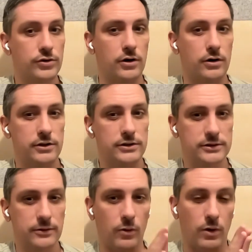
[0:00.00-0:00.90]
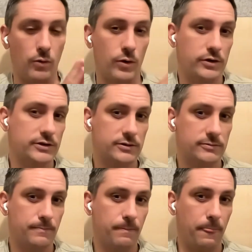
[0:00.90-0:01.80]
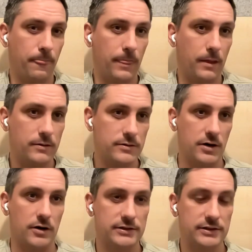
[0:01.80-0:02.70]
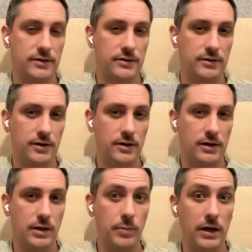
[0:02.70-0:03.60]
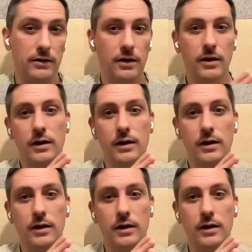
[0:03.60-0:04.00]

targets or worse targets in a campaign,